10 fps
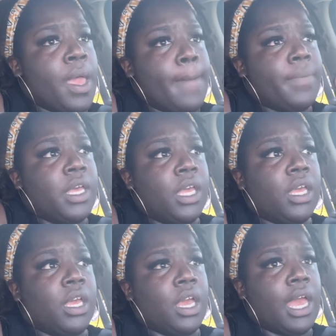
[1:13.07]
But
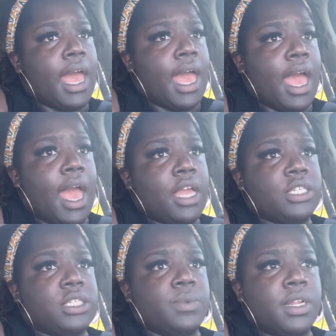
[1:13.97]
I
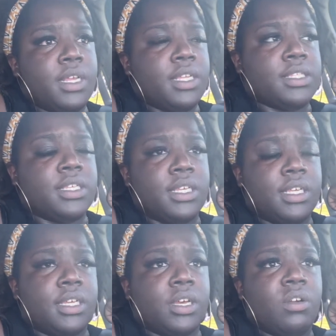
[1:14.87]
just wanted
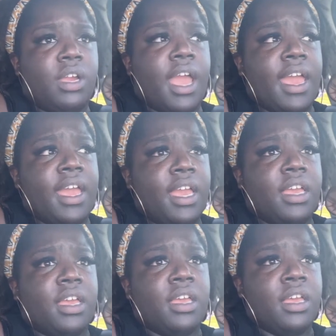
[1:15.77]
to create
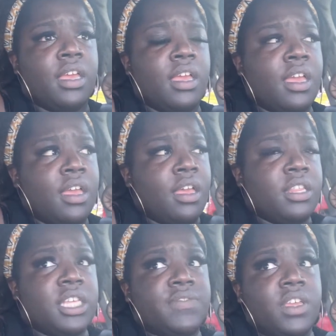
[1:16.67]

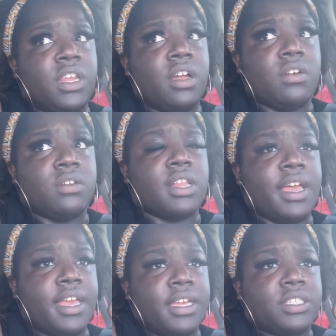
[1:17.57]
this video,
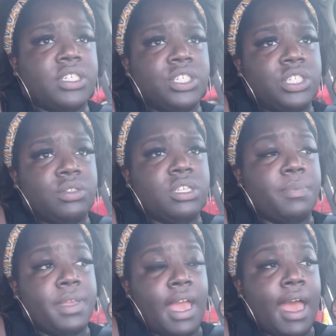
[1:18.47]
to
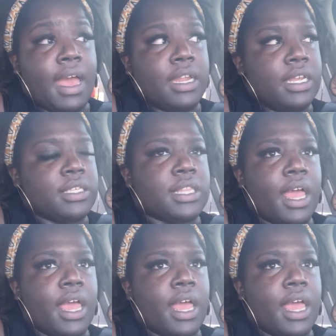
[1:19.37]
be honest,